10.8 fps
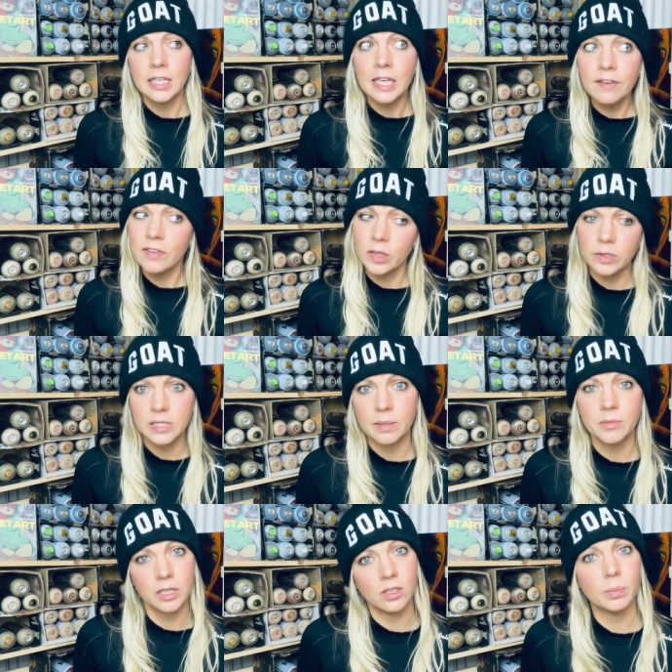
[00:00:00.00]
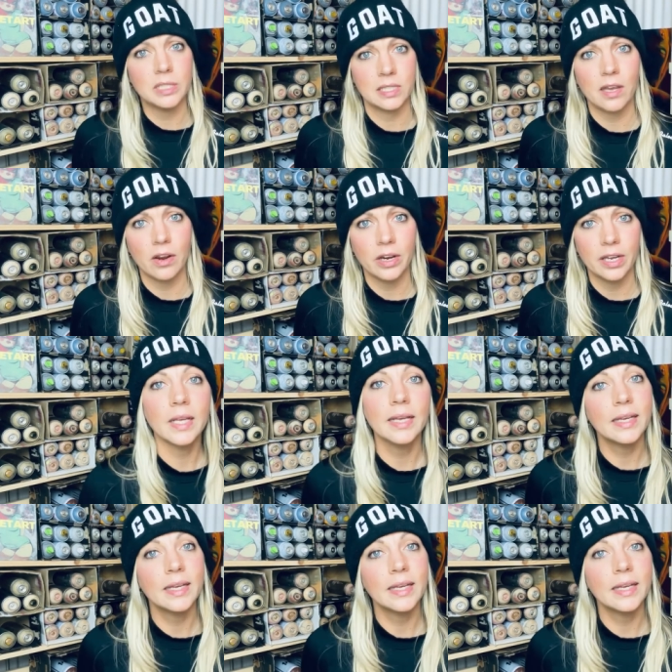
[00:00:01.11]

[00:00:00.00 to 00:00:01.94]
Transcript: even though it seemed a little bit scary.